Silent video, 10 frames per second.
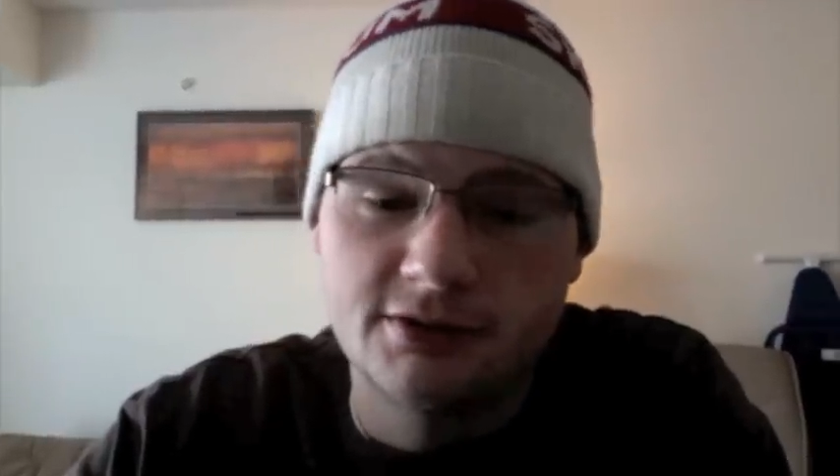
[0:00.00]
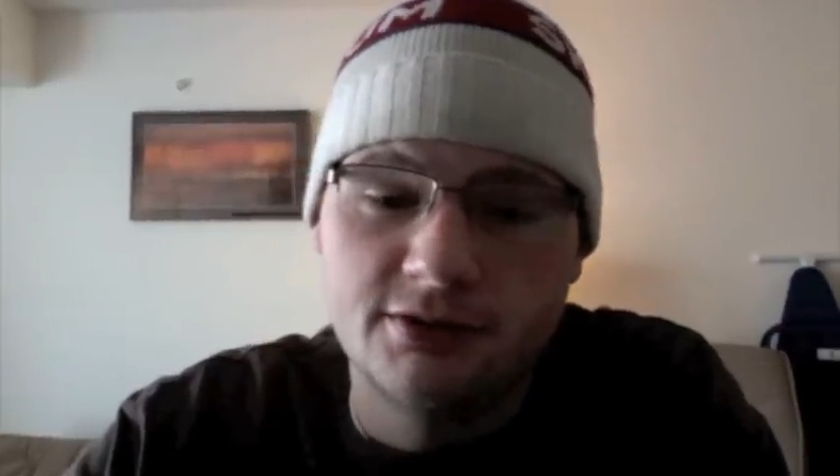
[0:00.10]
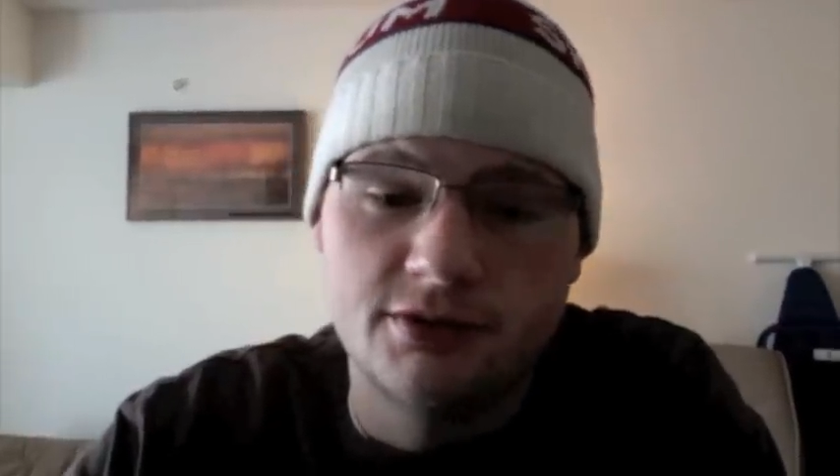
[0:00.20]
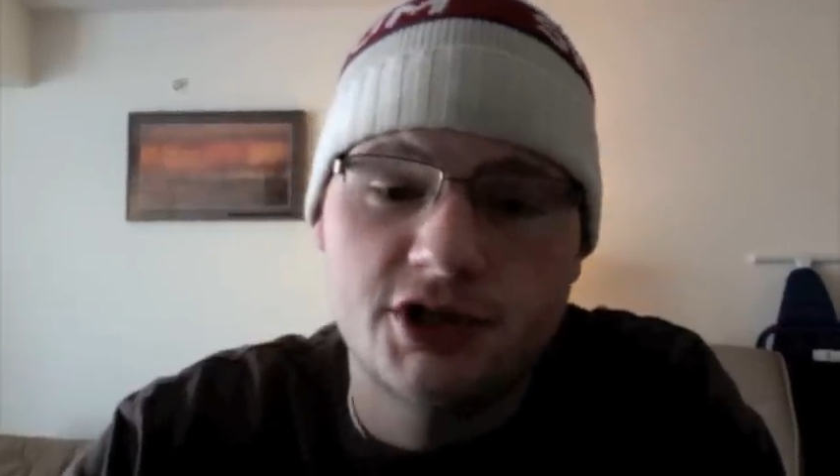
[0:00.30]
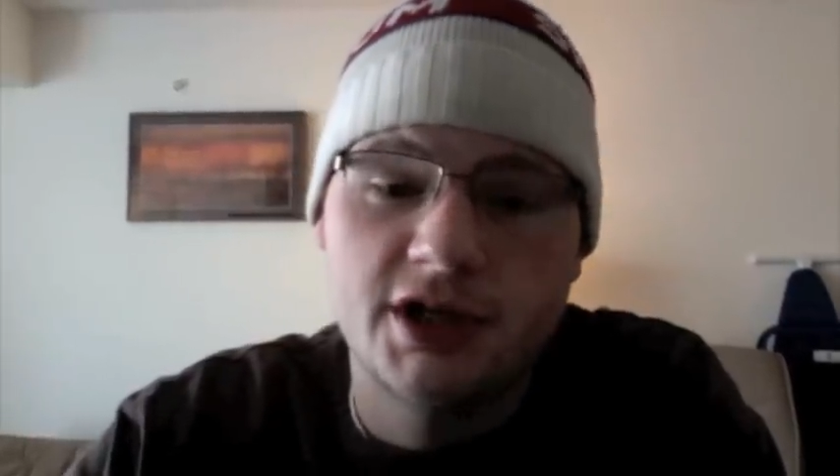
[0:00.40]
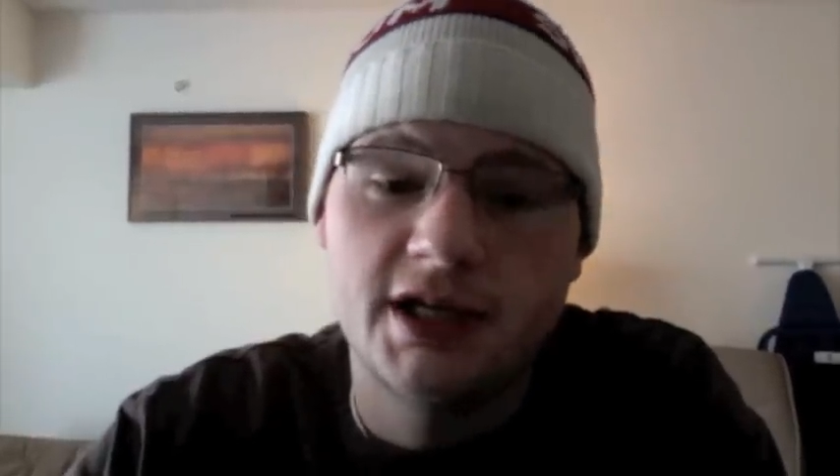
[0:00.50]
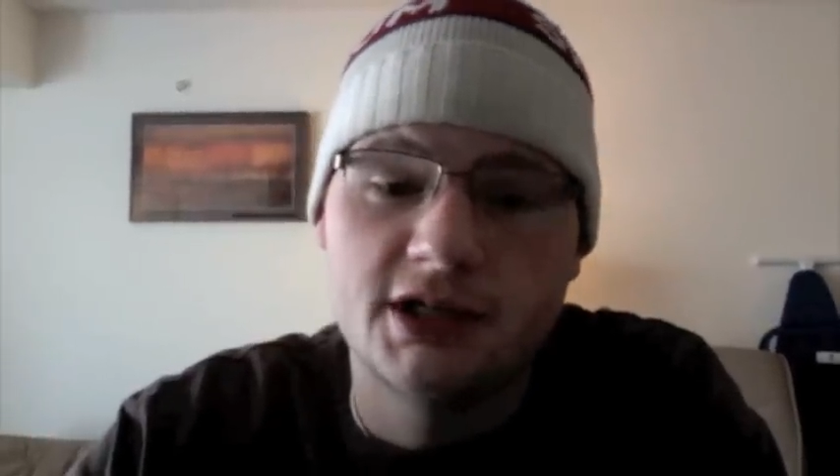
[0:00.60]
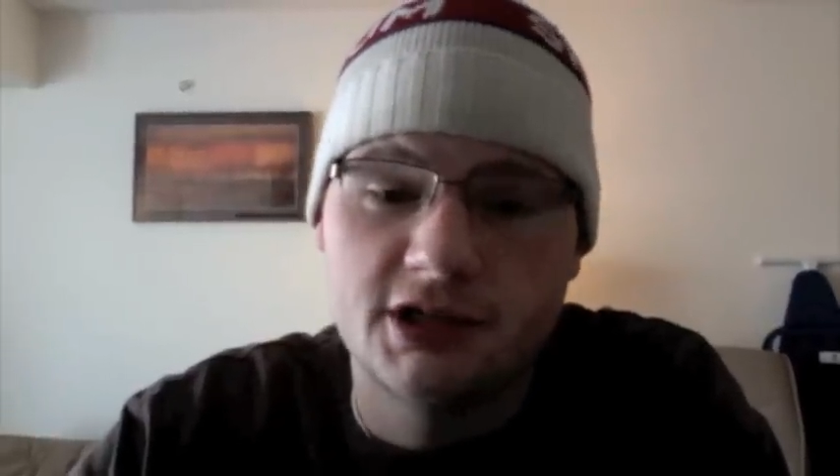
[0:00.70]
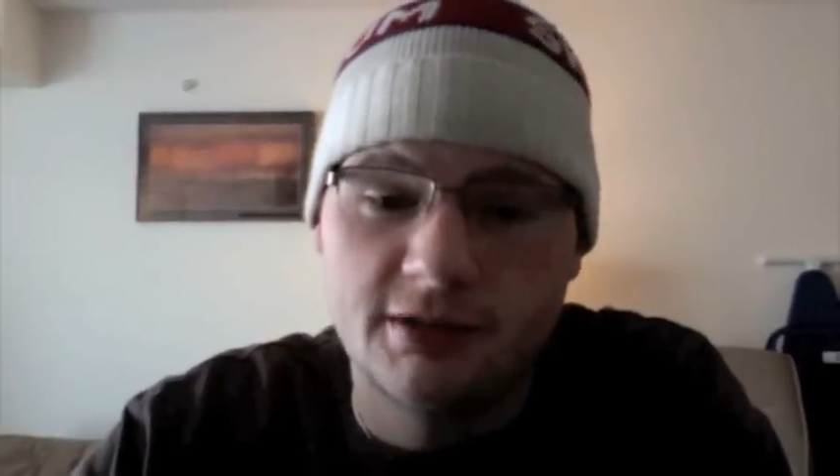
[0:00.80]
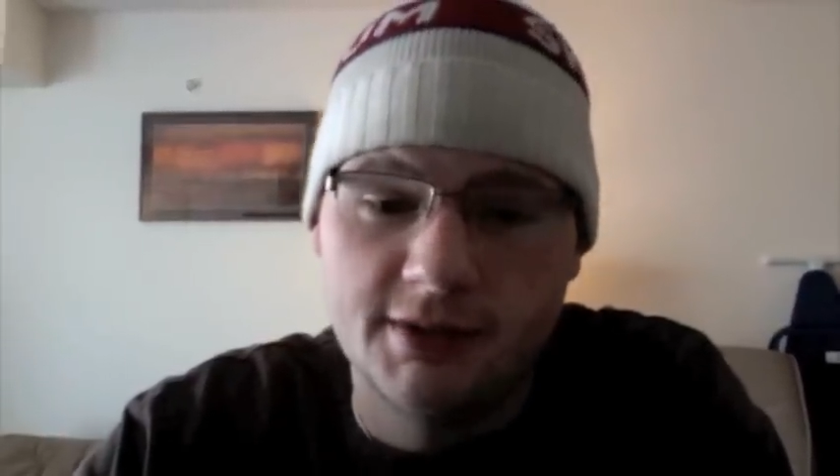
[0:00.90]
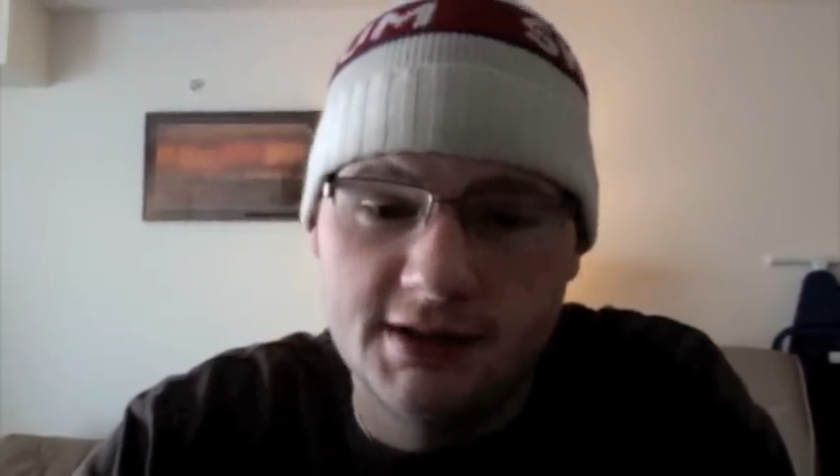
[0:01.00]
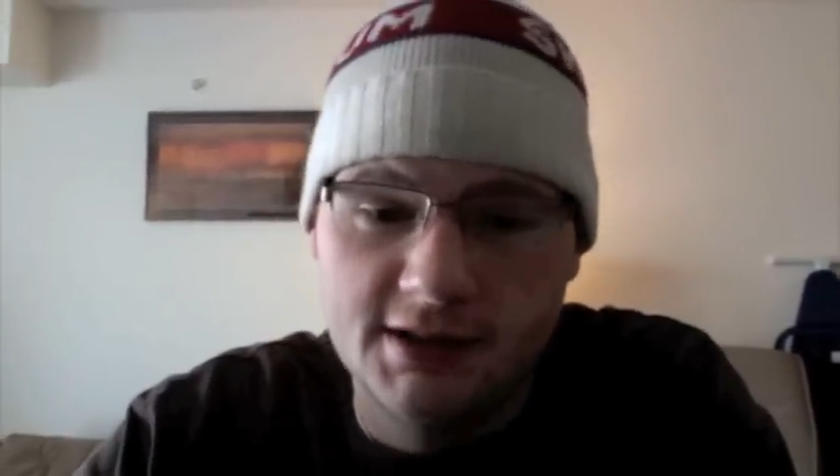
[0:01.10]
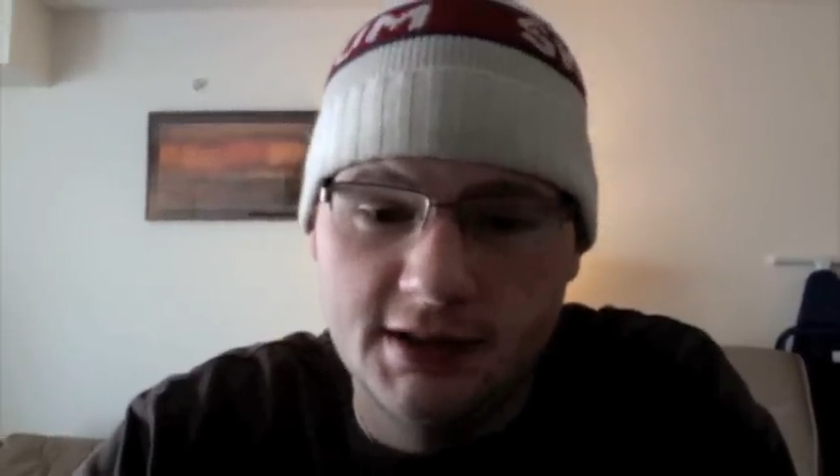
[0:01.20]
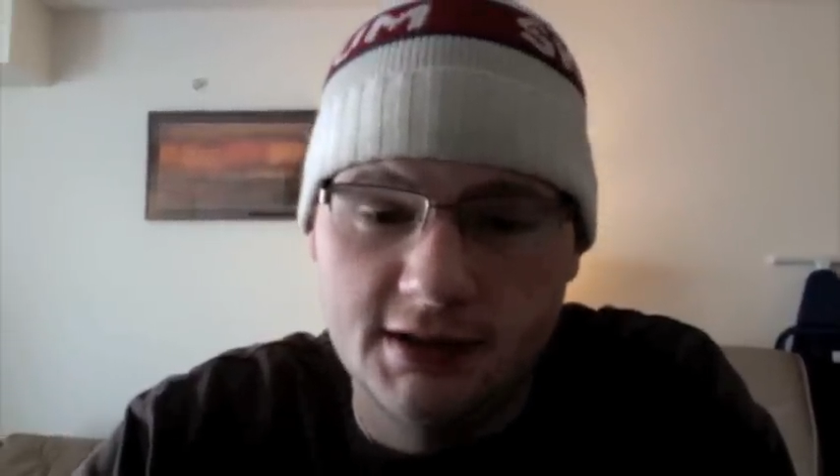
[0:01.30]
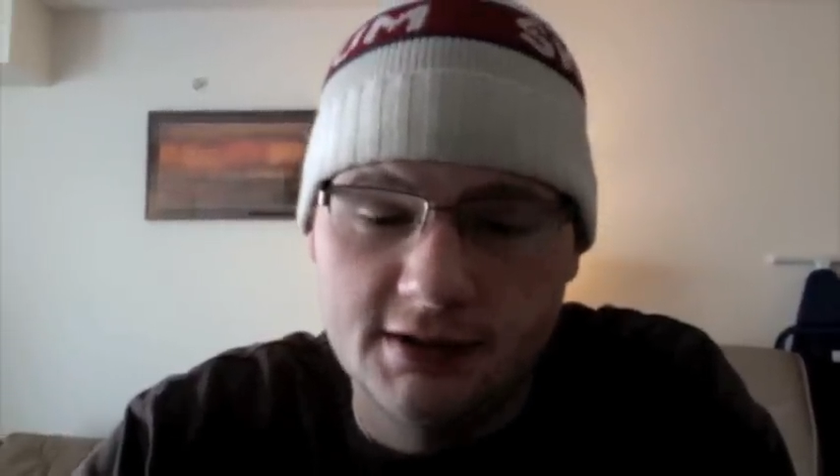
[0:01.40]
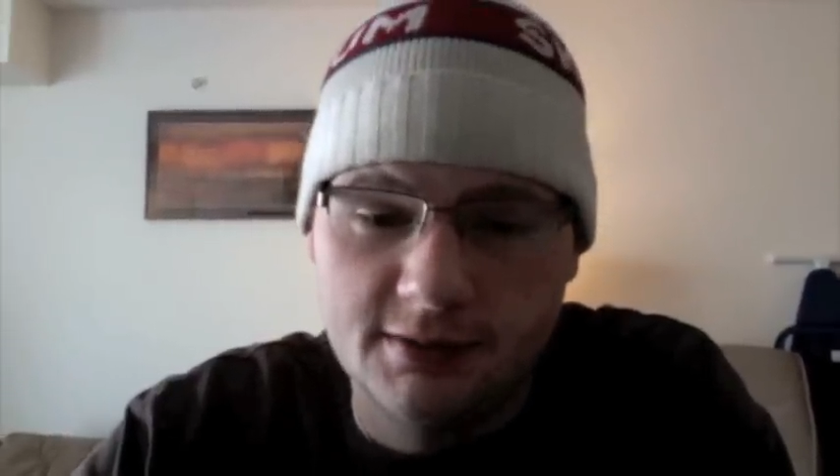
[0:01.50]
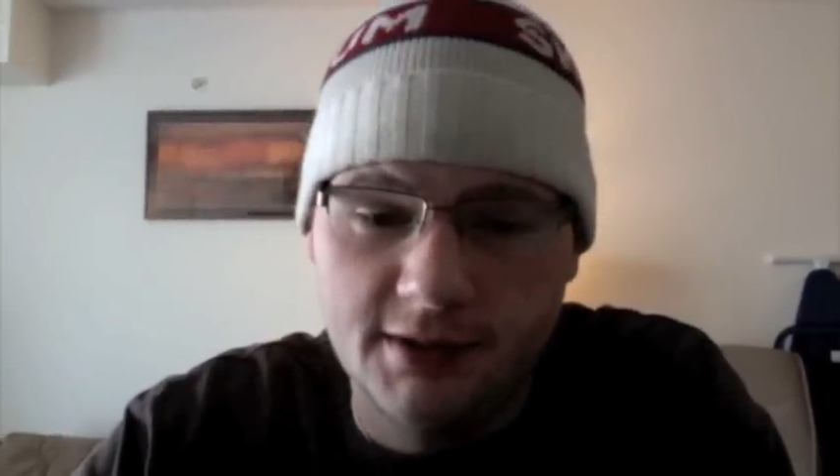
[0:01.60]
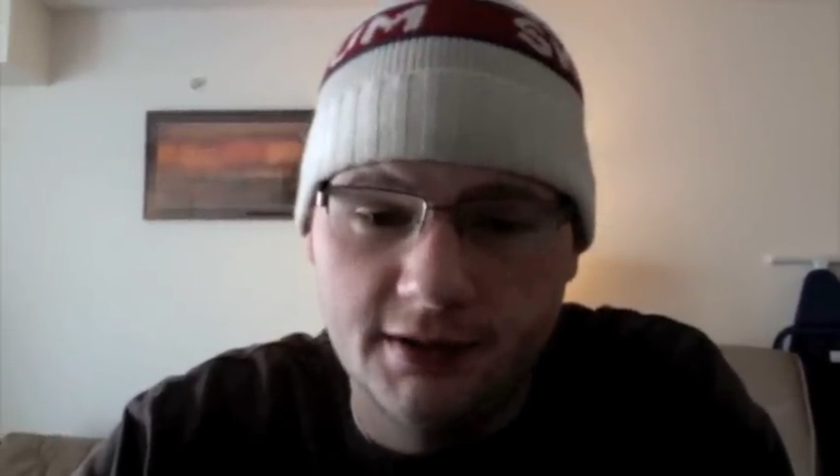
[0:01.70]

to change on my skin as well.